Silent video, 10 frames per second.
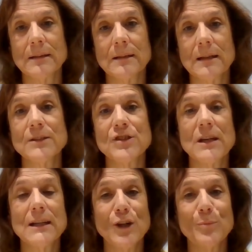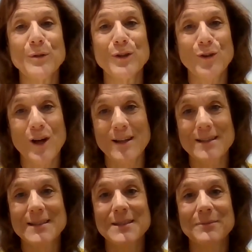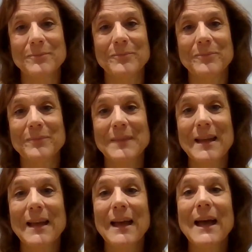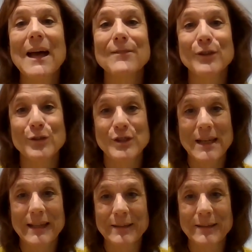and gently open your eyes. Have a good day.